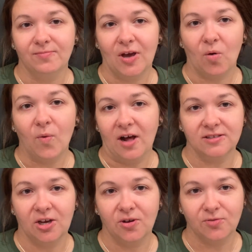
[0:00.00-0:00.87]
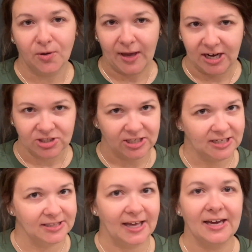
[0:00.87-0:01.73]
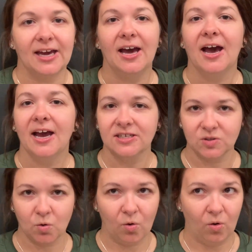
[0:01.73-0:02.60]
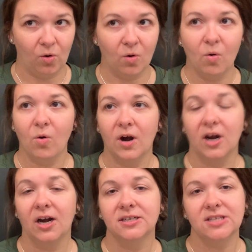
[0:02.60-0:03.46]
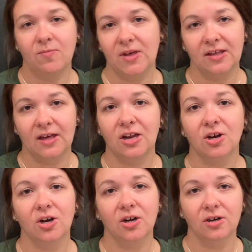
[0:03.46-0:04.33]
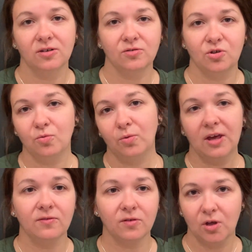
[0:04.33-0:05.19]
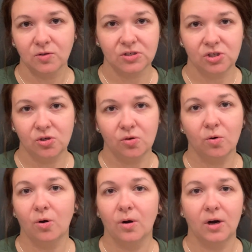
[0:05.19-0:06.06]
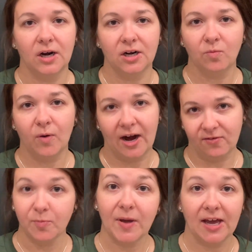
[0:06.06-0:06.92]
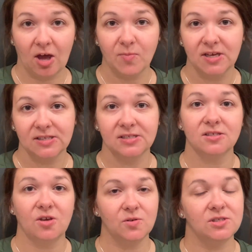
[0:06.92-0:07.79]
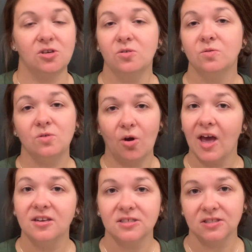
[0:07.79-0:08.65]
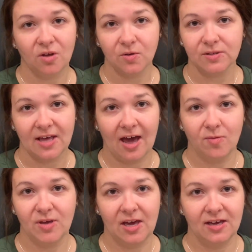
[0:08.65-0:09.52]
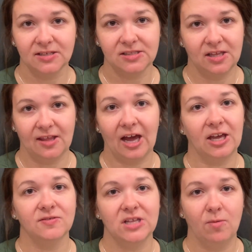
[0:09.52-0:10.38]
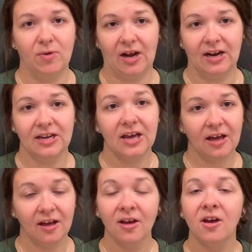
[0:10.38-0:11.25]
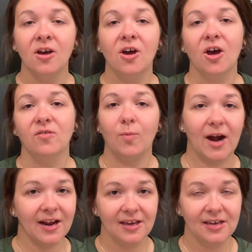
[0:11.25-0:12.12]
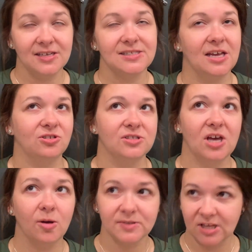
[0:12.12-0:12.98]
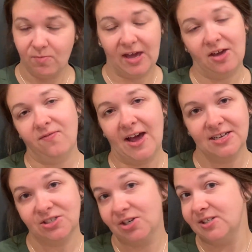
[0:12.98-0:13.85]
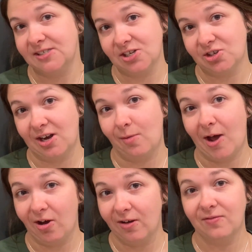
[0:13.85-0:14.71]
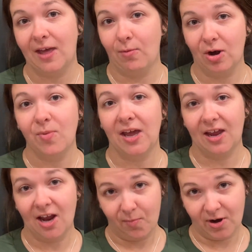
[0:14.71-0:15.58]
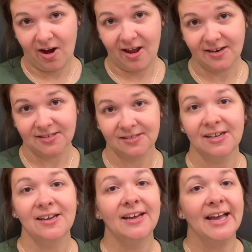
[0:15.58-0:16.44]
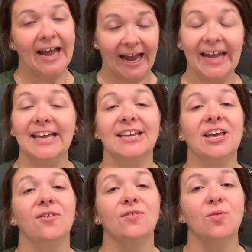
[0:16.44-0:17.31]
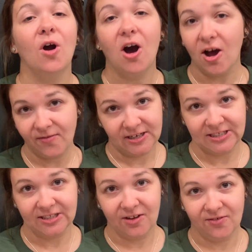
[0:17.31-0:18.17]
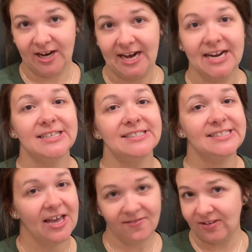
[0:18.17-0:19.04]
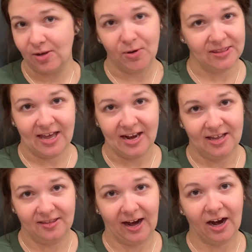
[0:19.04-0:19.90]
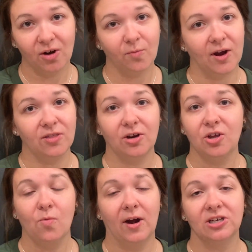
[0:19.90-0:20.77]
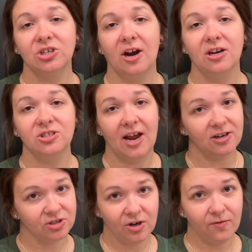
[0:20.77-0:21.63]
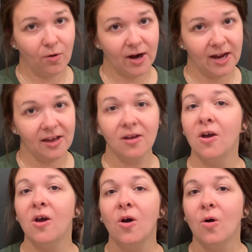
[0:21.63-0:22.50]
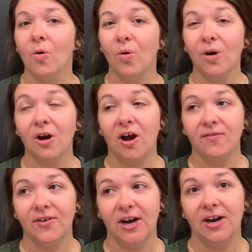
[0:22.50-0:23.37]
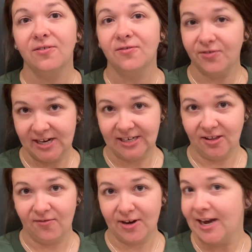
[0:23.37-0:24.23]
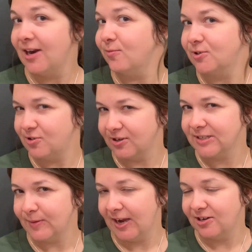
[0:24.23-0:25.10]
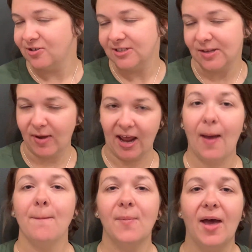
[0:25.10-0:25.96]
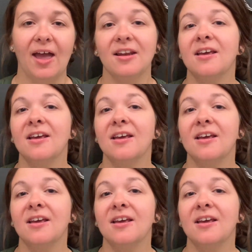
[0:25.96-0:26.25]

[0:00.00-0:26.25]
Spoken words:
a well-known location like a high school or something that you live close to, or wherever pickup is close to, go ahead and disclose that, because then that gives them an idea of where it is and just helps them make a faster decision about if they want to pick it up or not. And if you offer delivery, definitely put that in there, whether you want to charge extra for it or offer free delivery, which I'll explain in just a minute. But